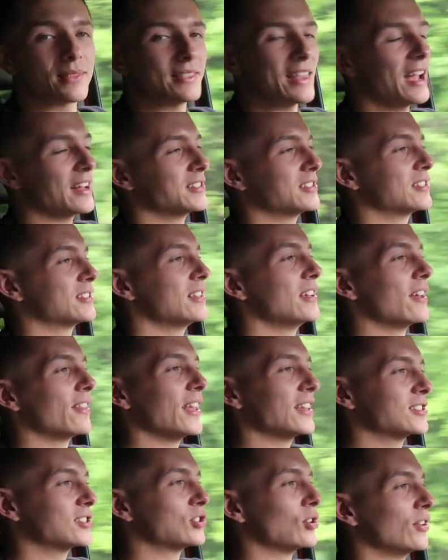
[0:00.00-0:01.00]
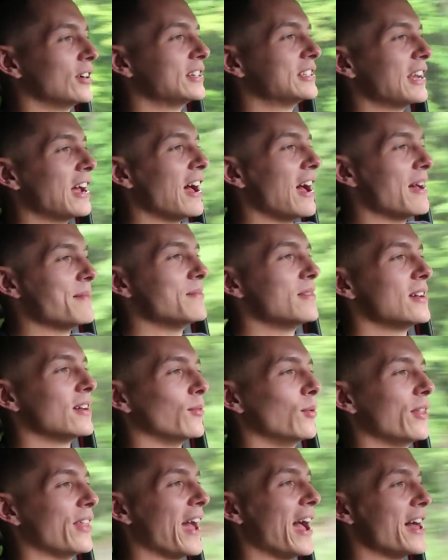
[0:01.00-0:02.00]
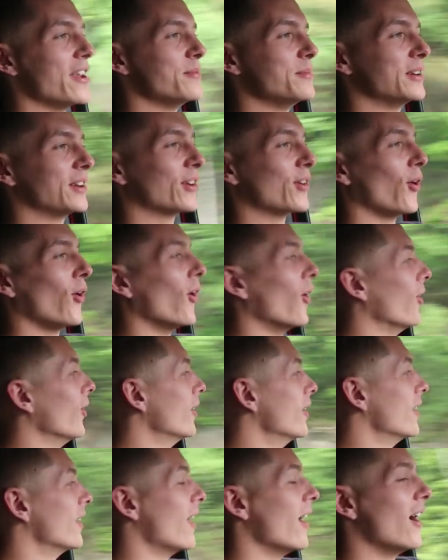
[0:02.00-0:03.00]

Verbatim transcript: that's, that's story time with Adam and Nicole.